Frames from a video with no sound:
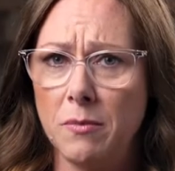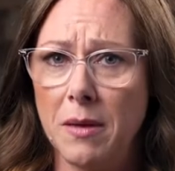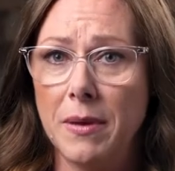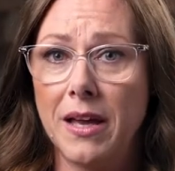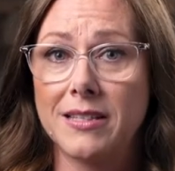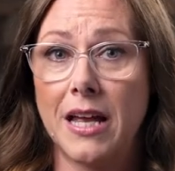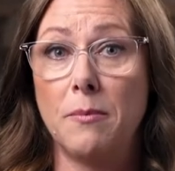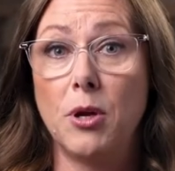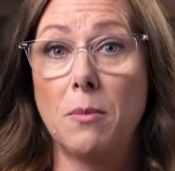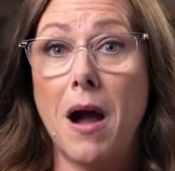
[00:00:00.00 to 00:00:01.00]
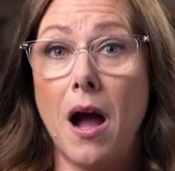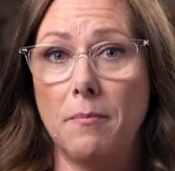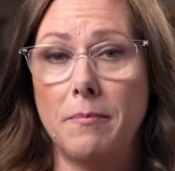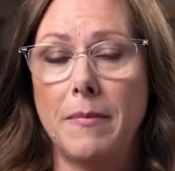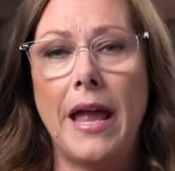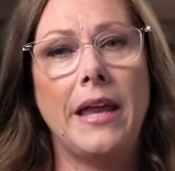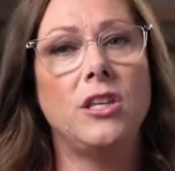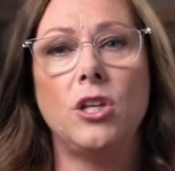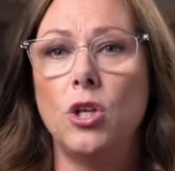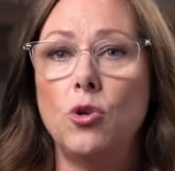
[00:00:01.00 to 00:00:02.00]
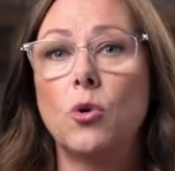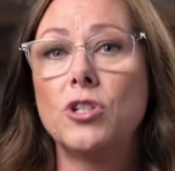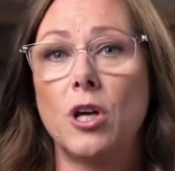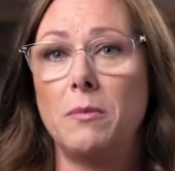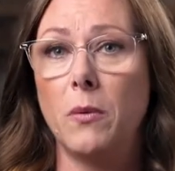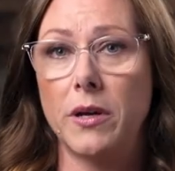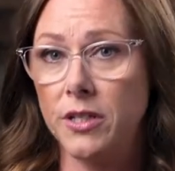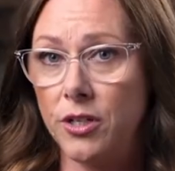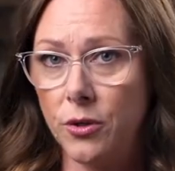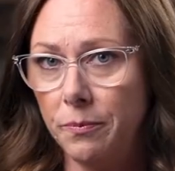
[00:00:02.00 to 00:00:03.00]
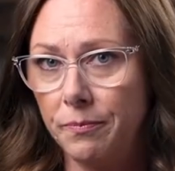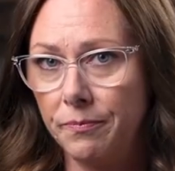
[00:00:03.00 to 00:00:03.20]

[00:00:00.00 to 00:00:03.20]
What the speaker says: to me because I am your mom and you don't tell me what to do.